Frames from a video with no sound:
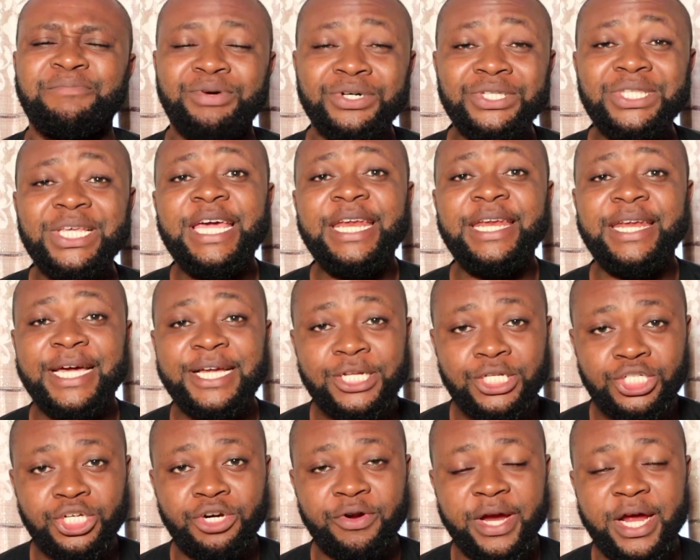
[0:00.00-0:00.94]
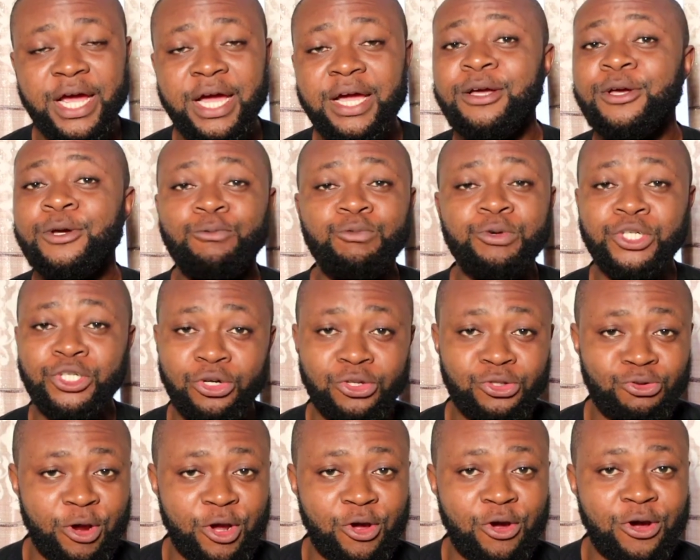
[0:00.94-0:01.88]
but in Nigeria, we
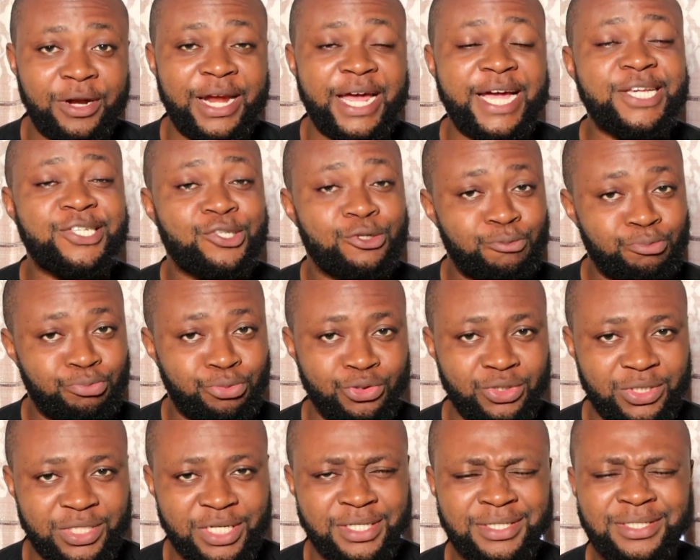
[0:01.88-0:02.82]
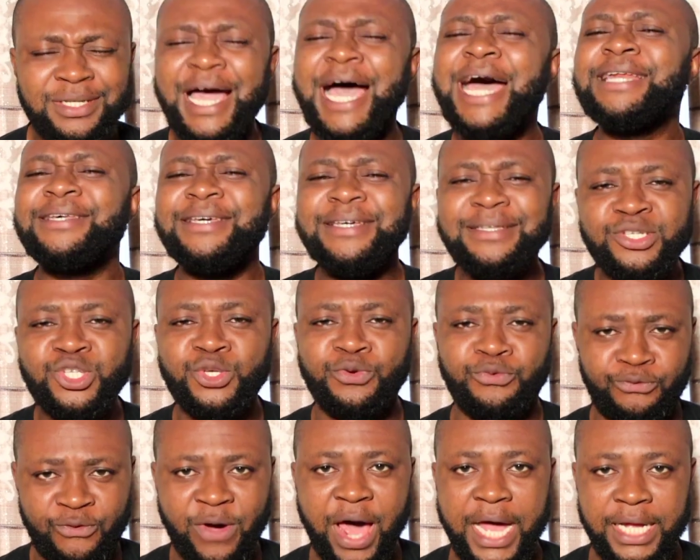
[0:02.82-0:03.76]
don't recognize protests. And it is a
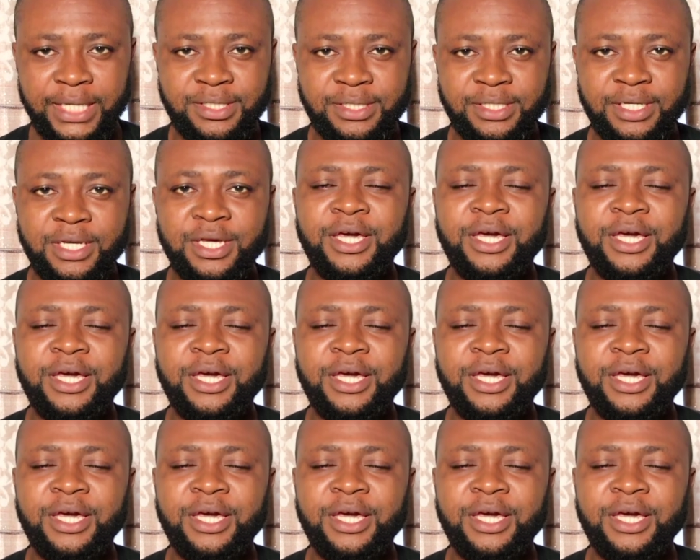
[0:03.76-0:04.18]
fact.